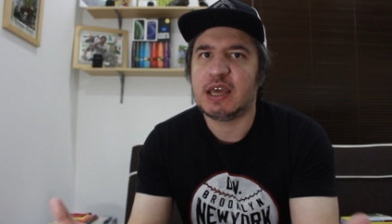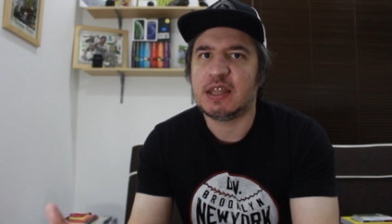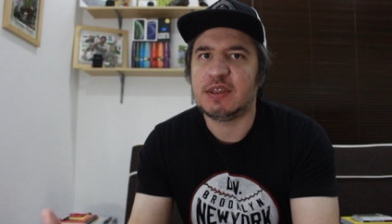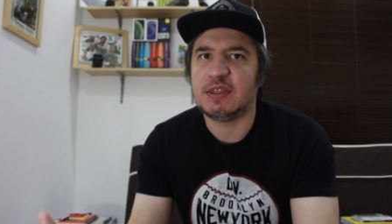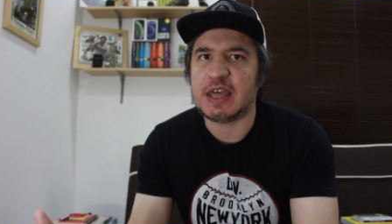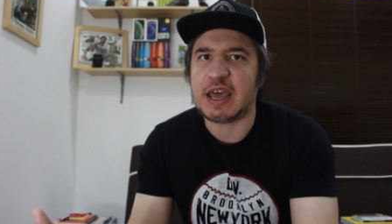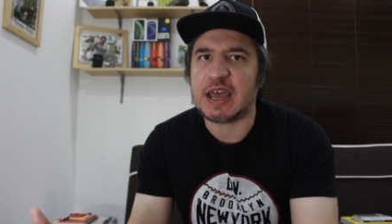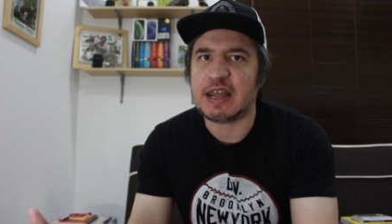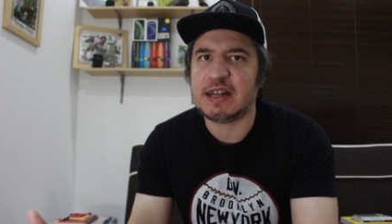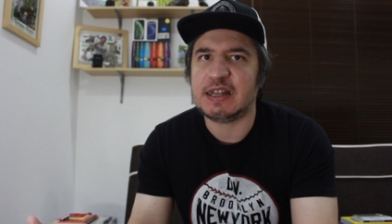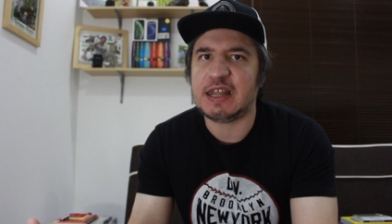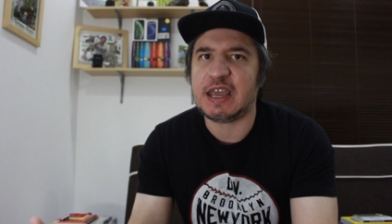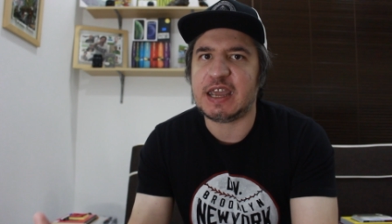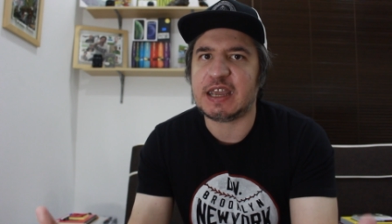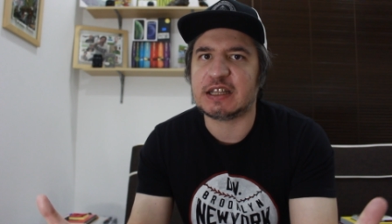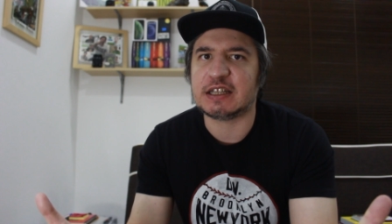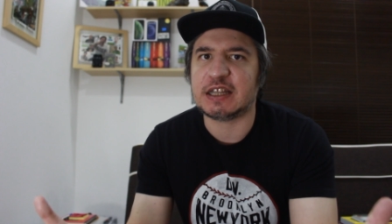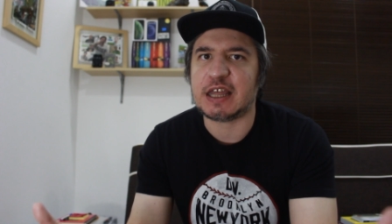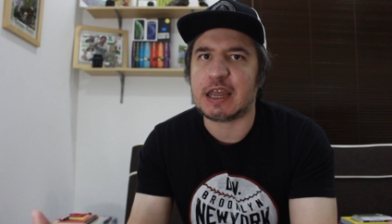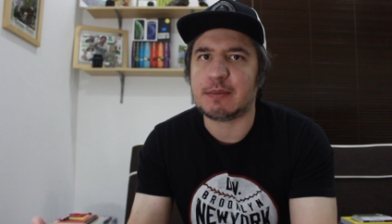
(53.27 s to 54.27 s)
Then
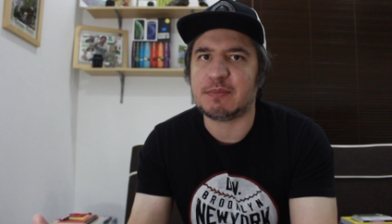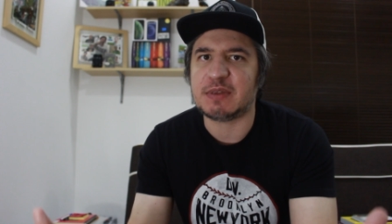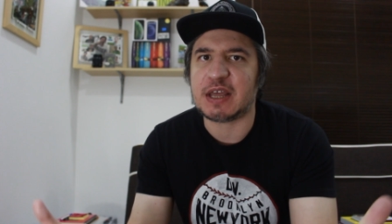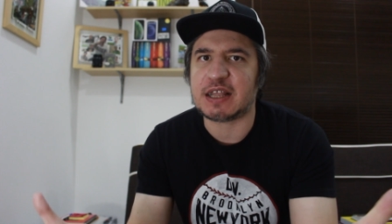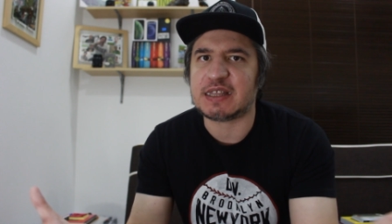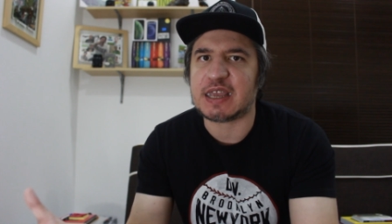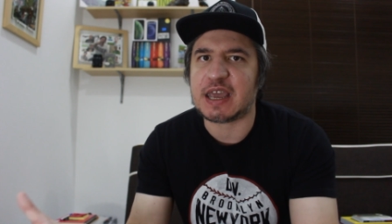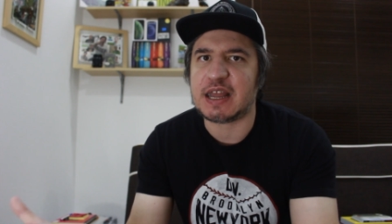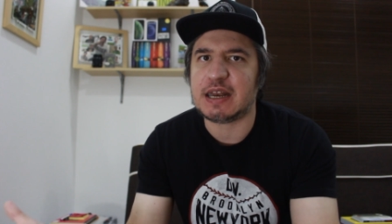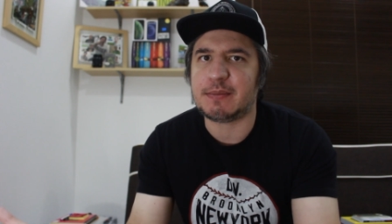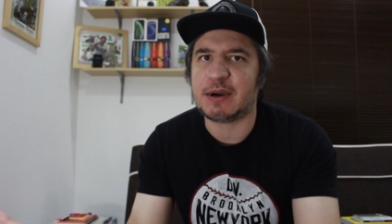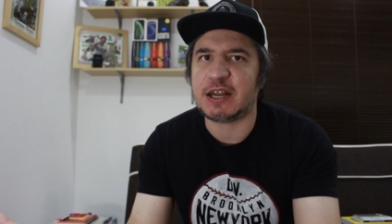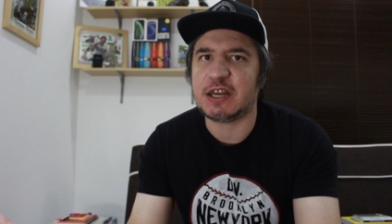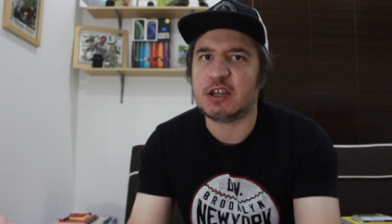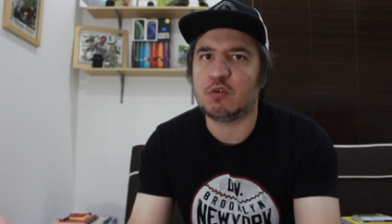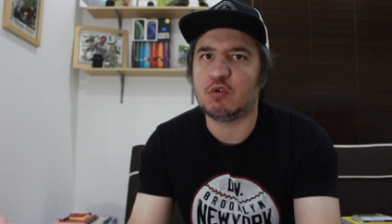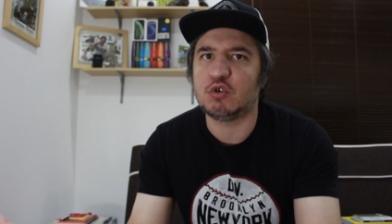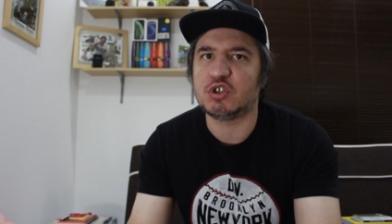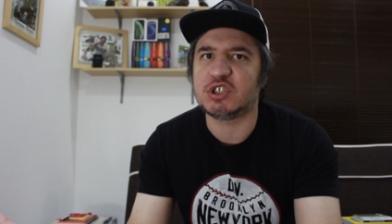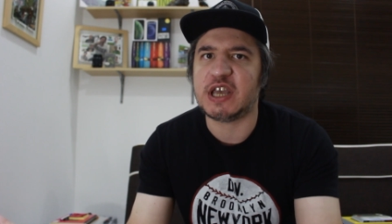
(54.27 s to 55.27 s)
they claim that anybody
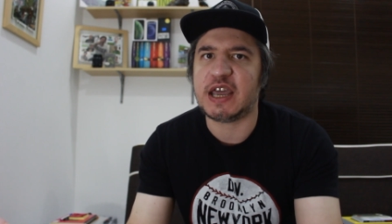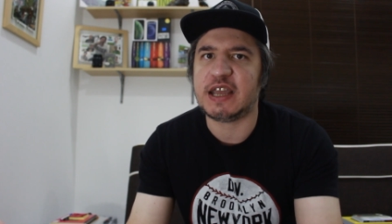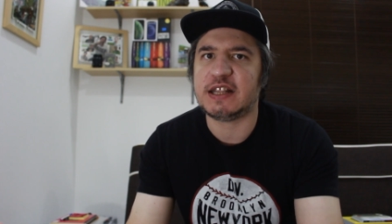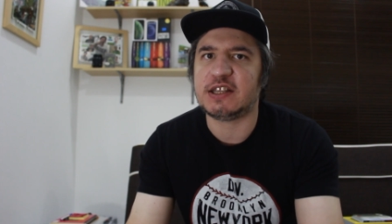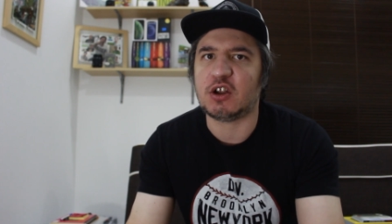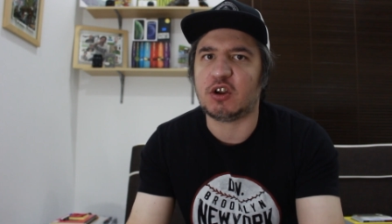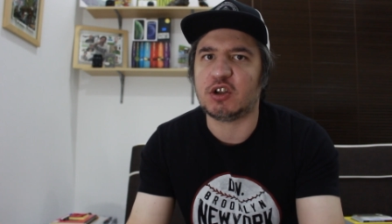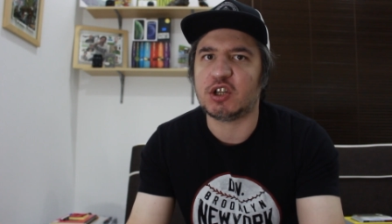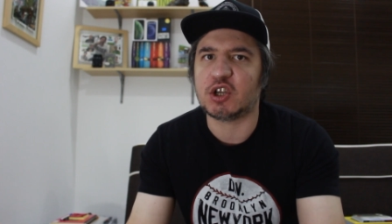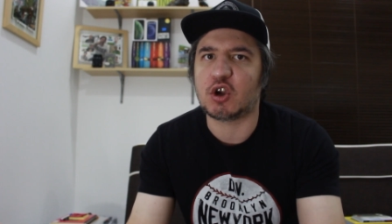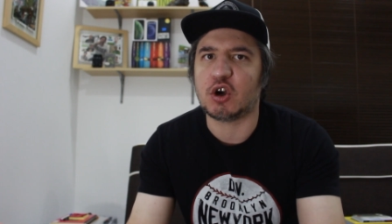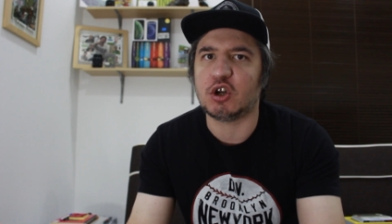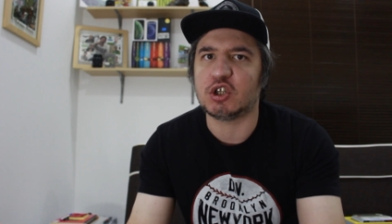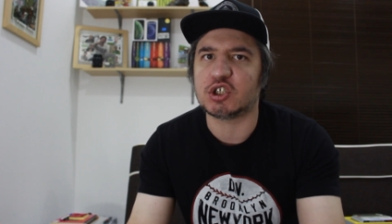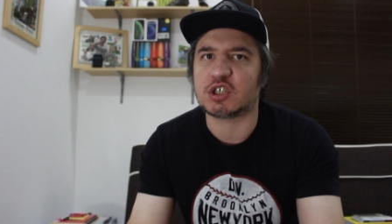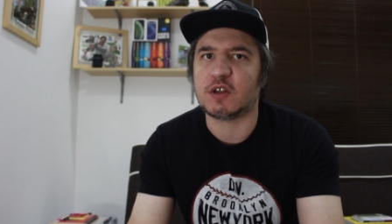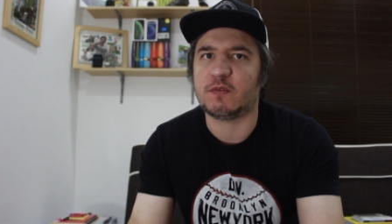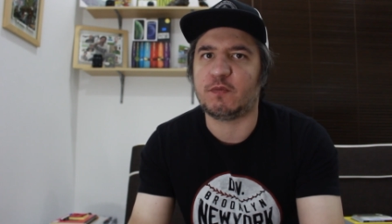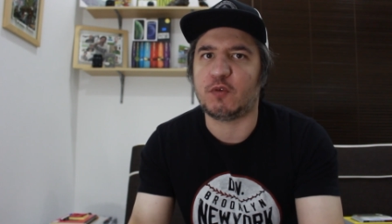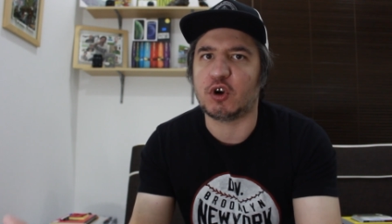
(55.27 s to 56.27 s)
who's hating on the
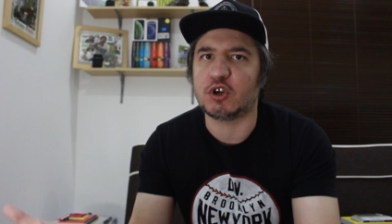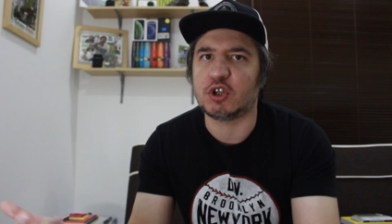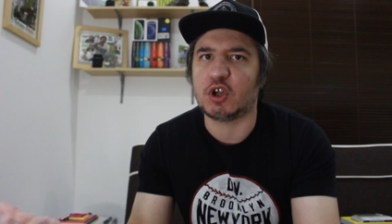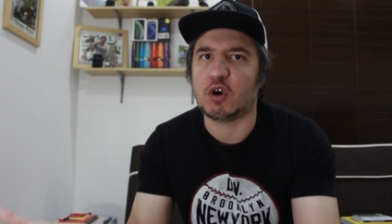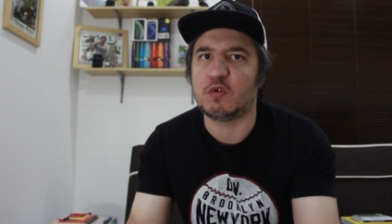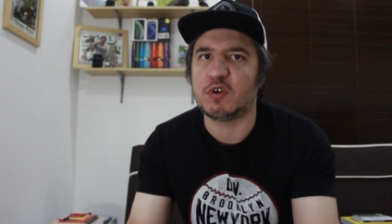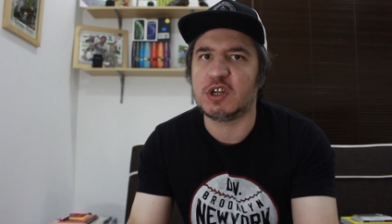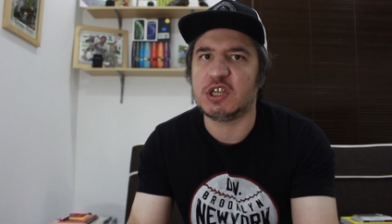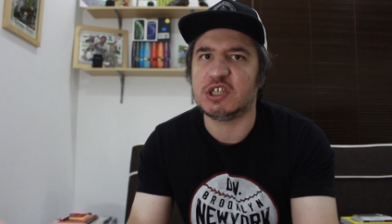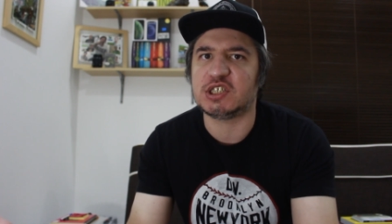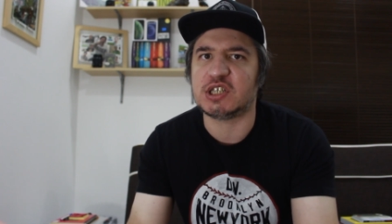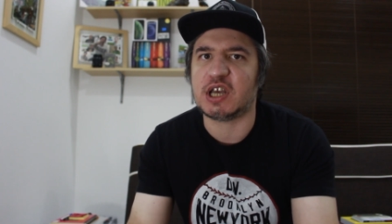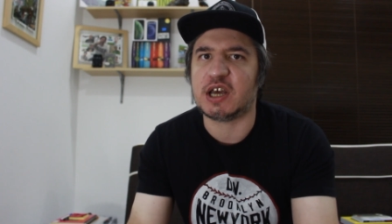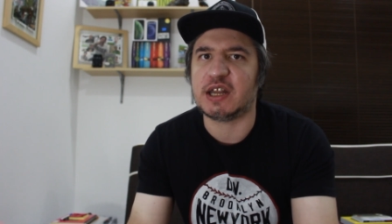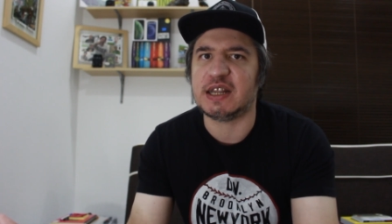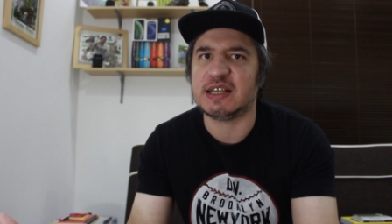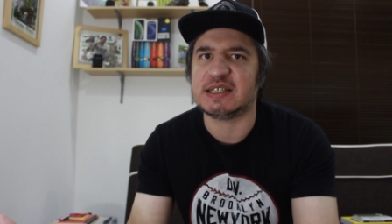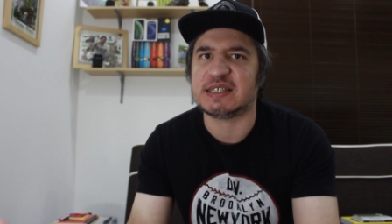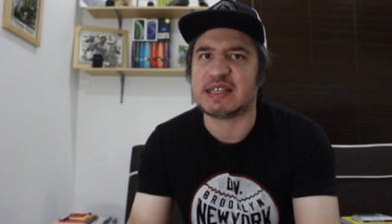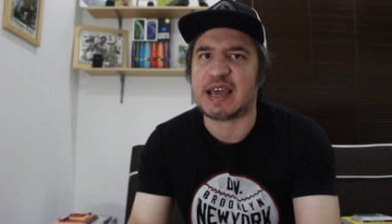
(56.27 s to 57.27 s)
console for no
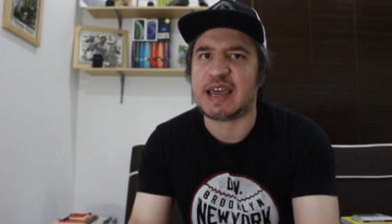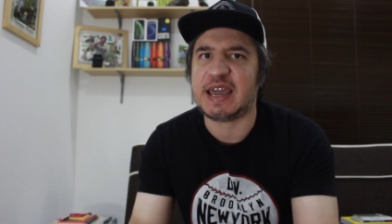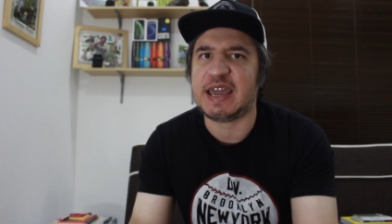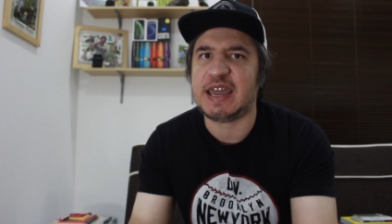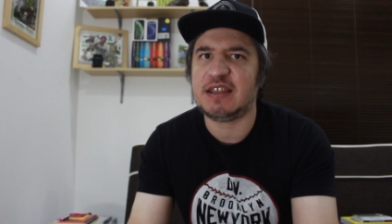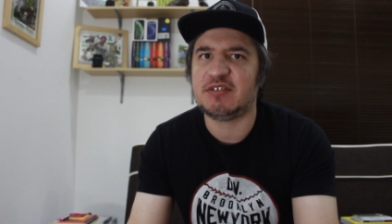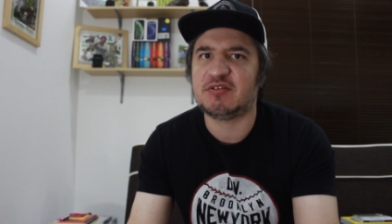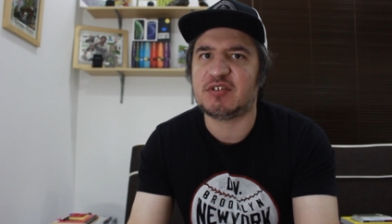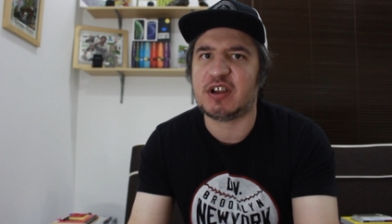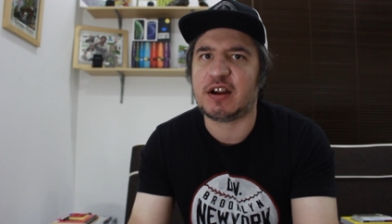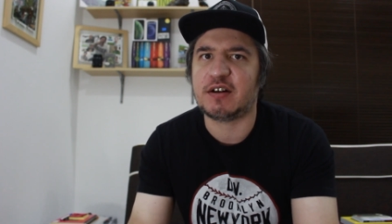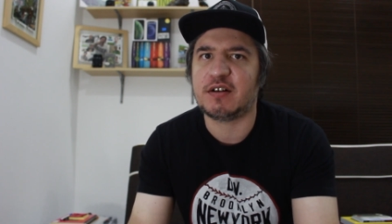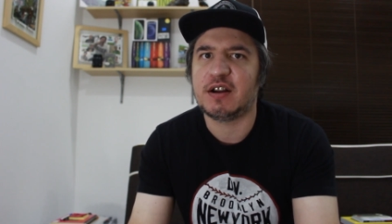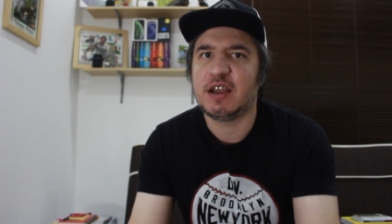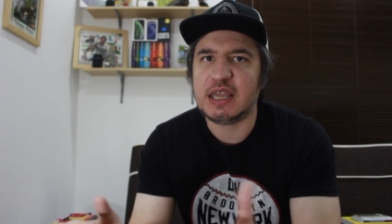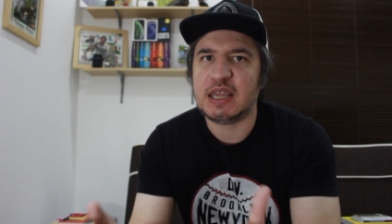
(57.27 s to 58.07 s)
reason is a hater,